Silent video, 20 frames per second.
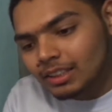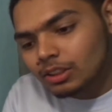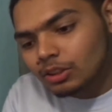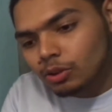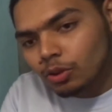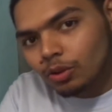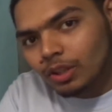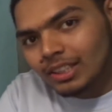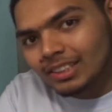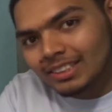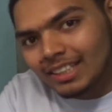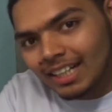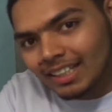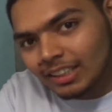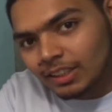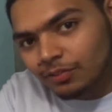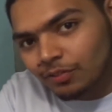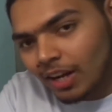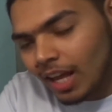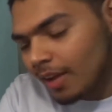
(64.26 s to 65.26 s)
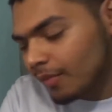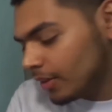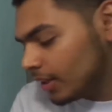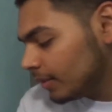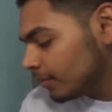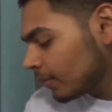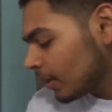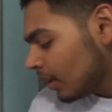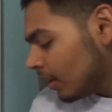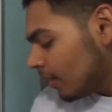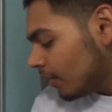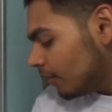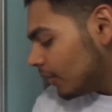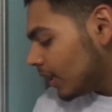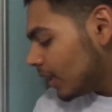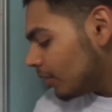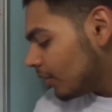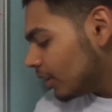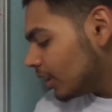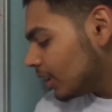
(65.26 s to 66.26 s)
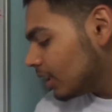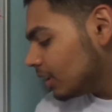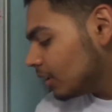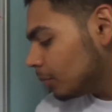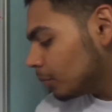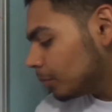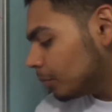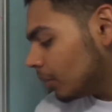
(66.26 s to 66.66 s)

is stored inside this flywheel, whenever the